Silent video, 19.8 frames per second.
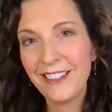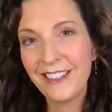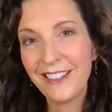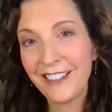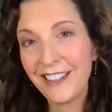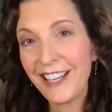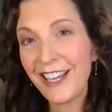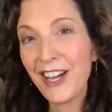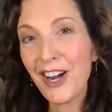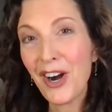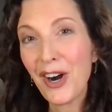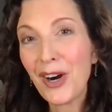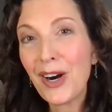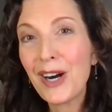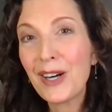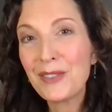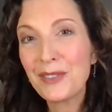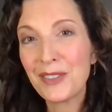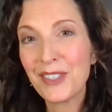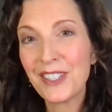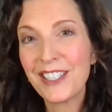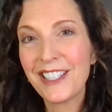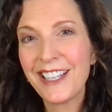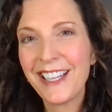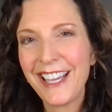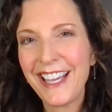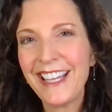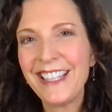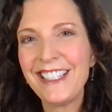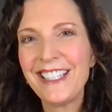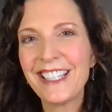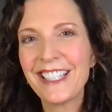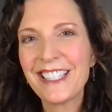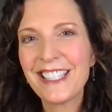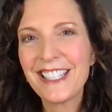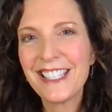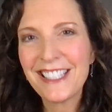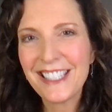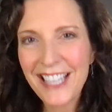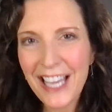They offer and
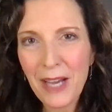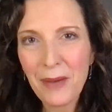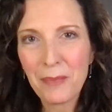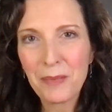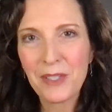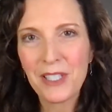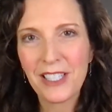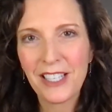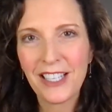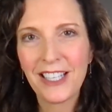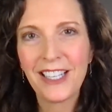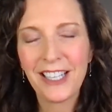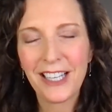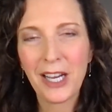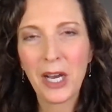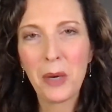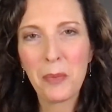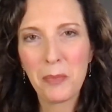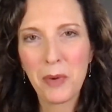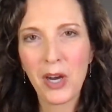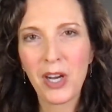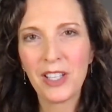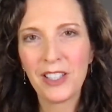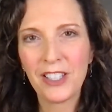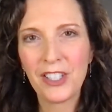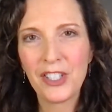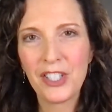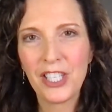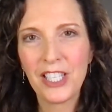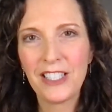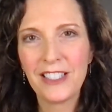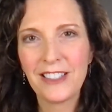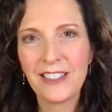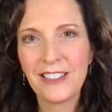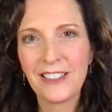accept apologies.